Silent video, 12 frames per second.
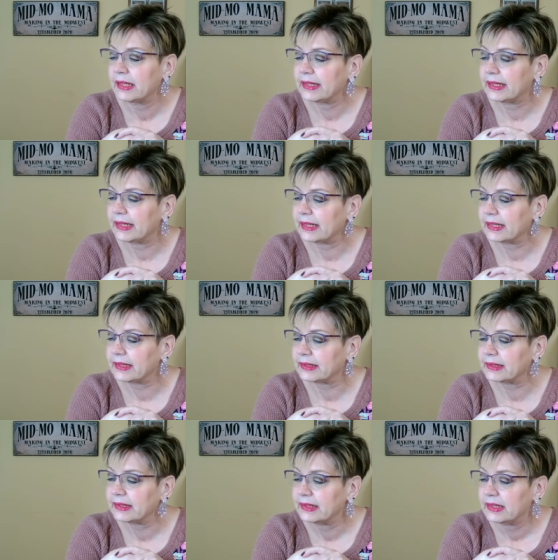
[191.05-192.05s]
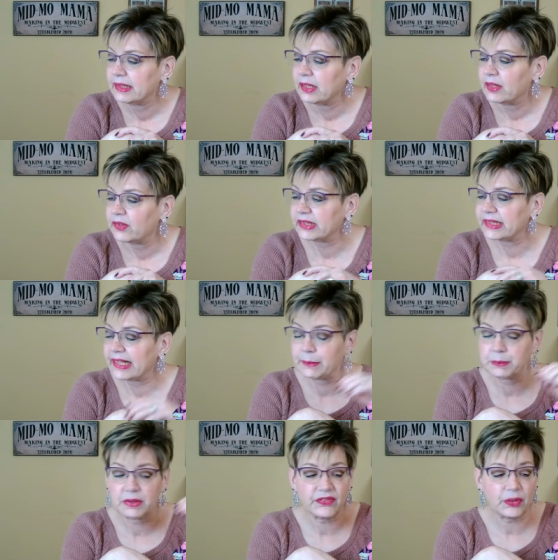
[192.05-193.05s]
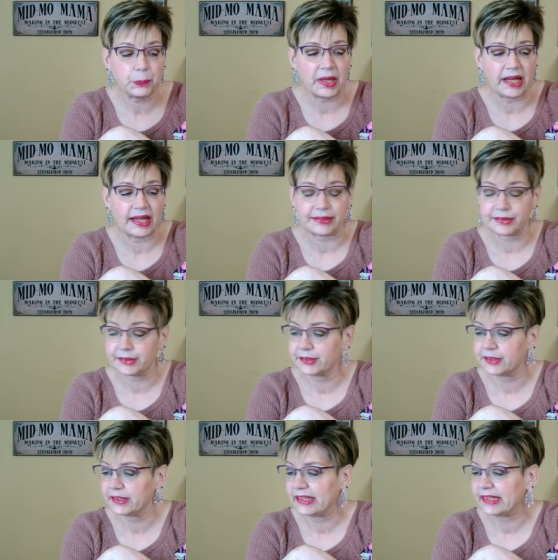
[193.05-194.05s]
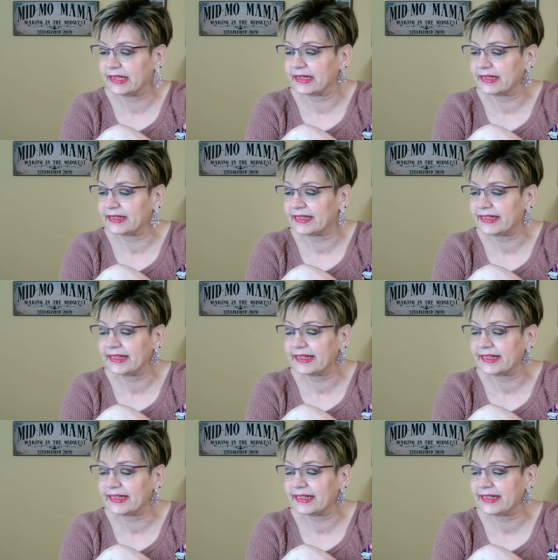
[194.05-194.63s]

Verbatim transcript: and the name of the pattern is